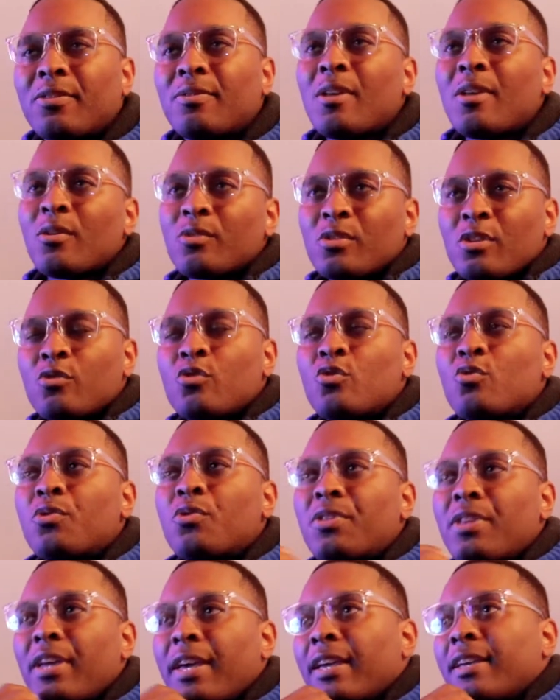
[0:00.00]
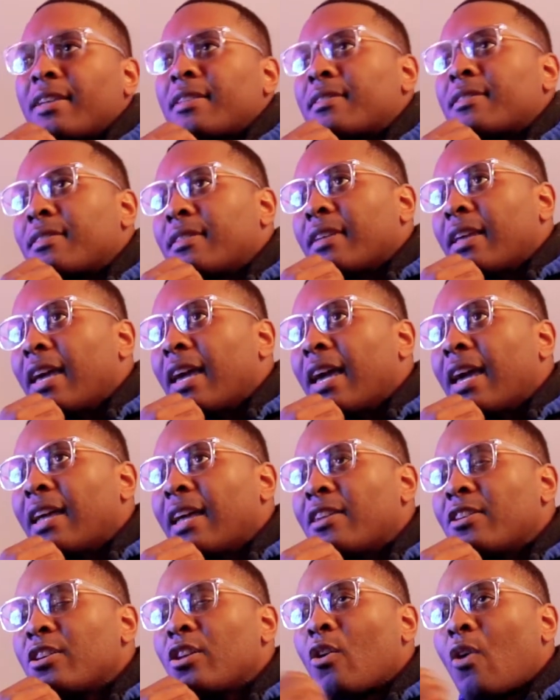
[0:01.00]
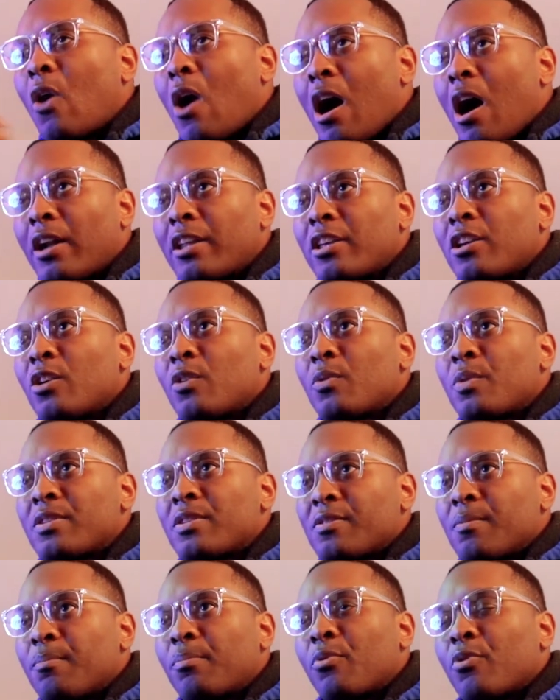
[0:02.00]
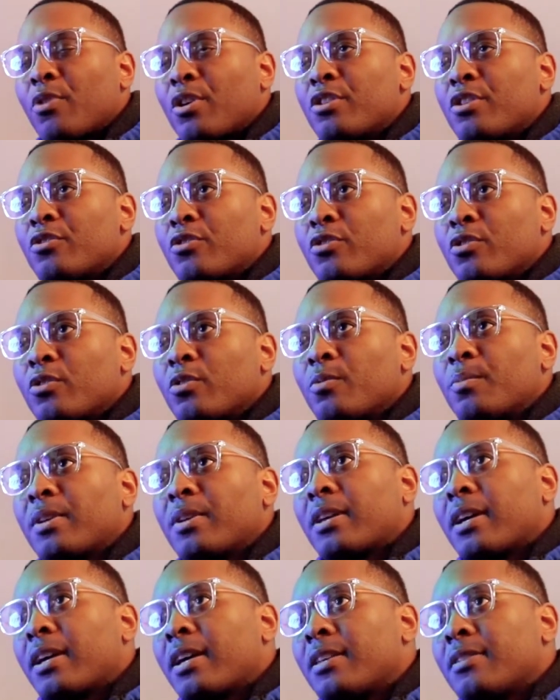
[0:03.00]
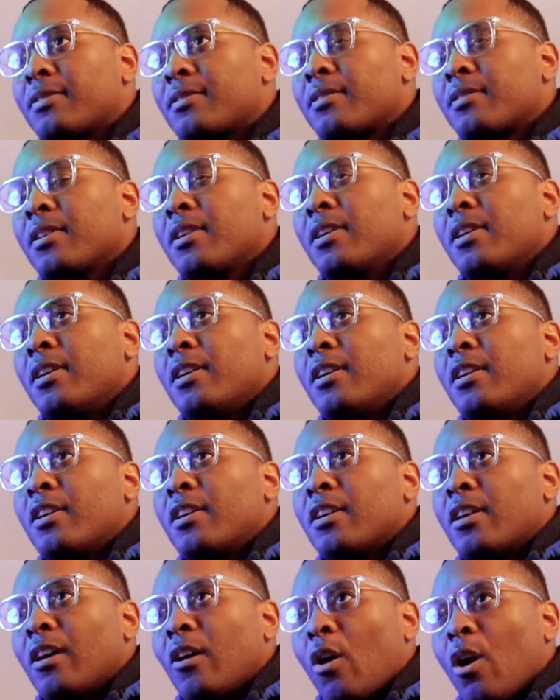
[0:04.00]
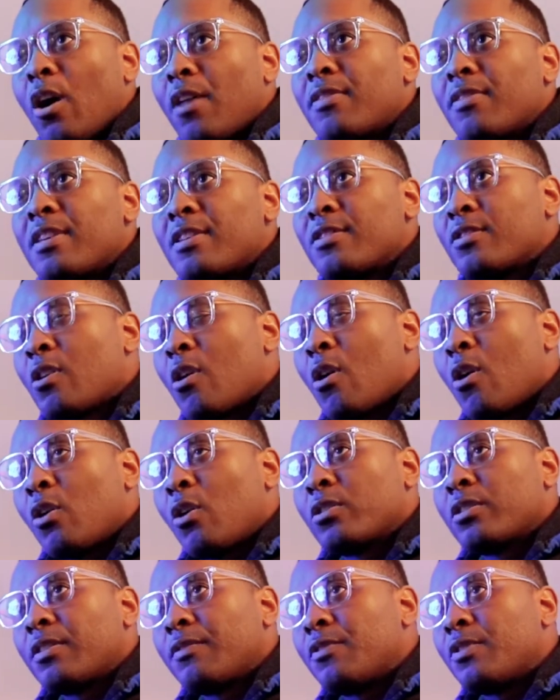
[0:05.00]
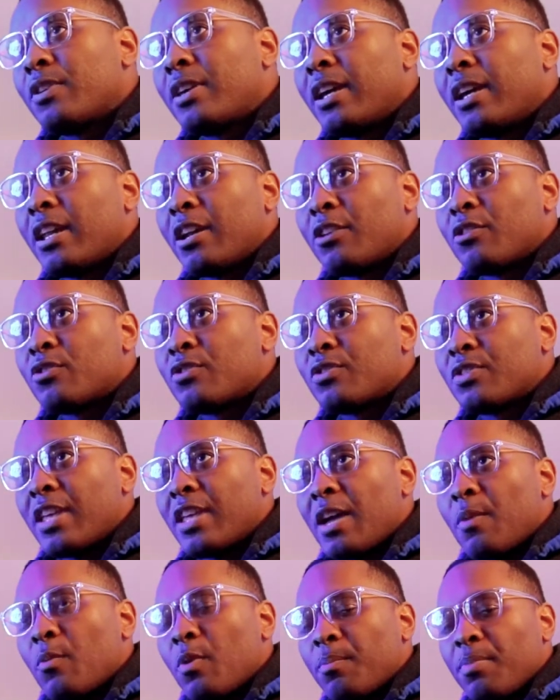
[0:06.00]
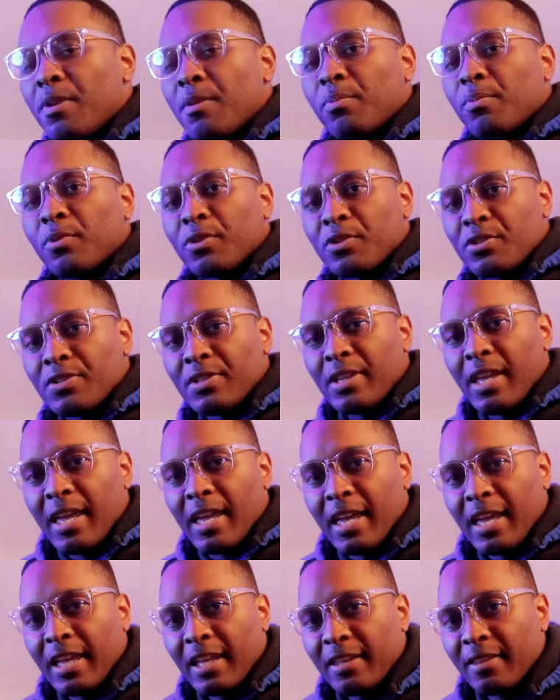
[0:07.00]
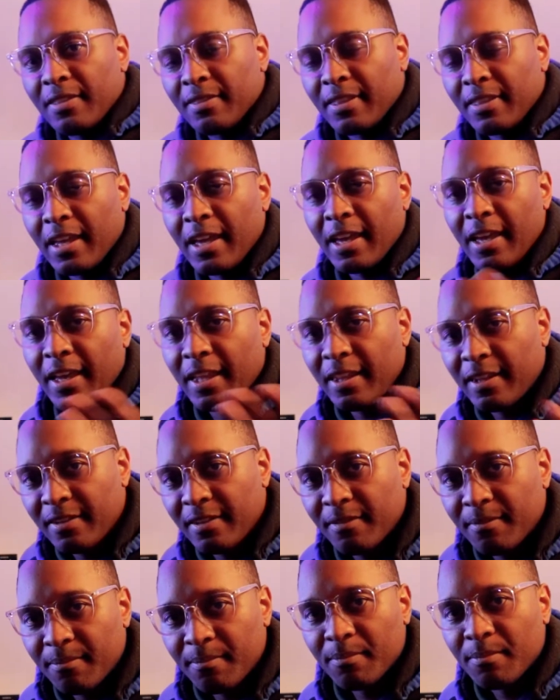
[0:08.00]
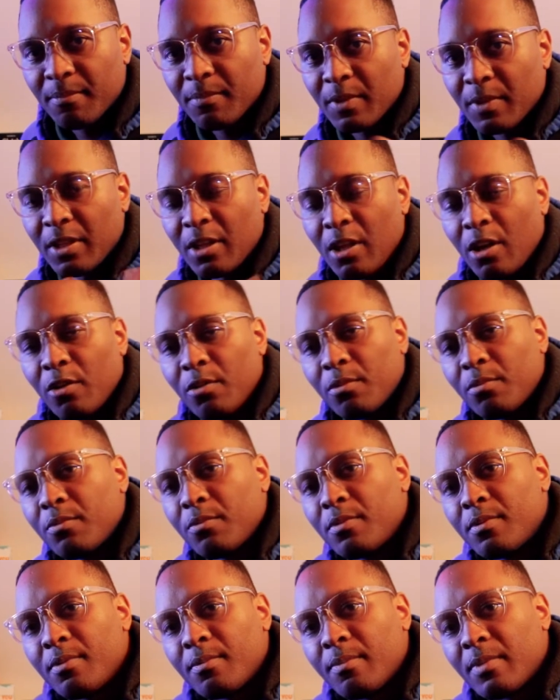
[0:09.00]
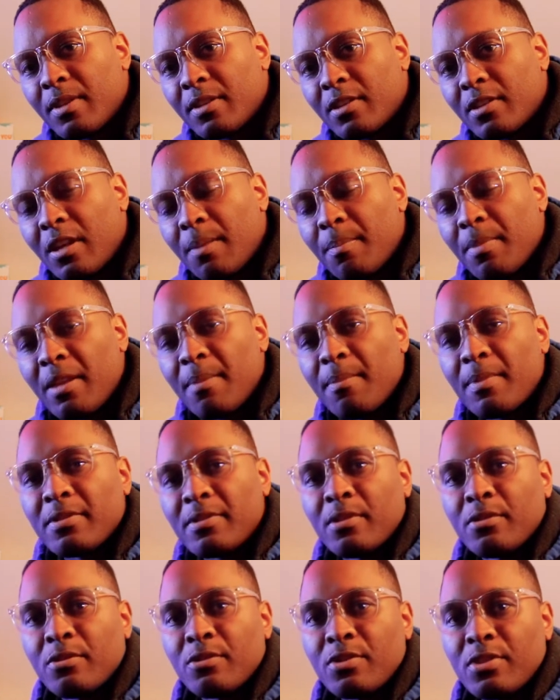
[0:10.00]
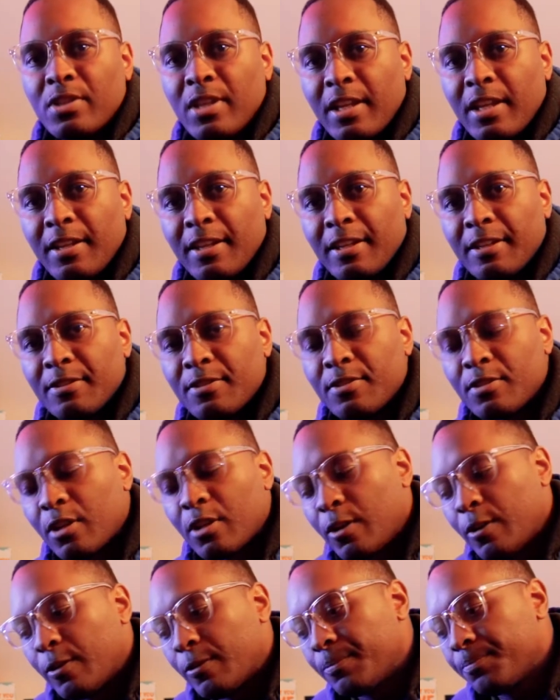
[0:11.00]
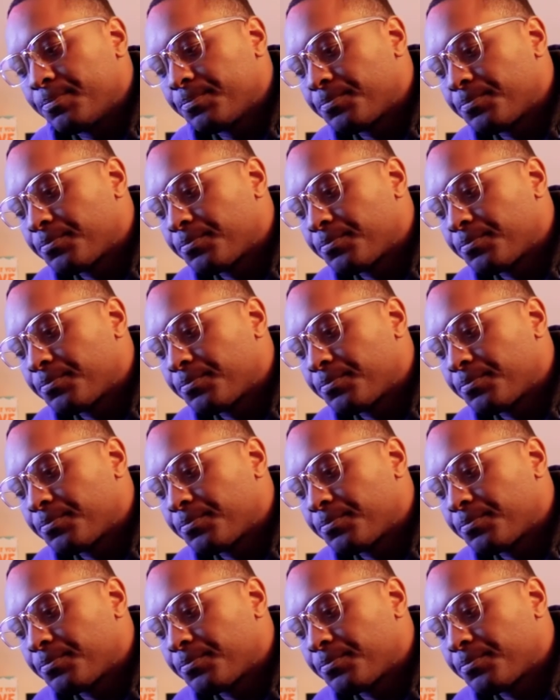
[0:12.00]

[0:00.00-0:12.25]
those are two things. And, you know, audio is important too, because on these calls, if you can't understand what people are saying, then, you know, there's going to be a misunderstanding. So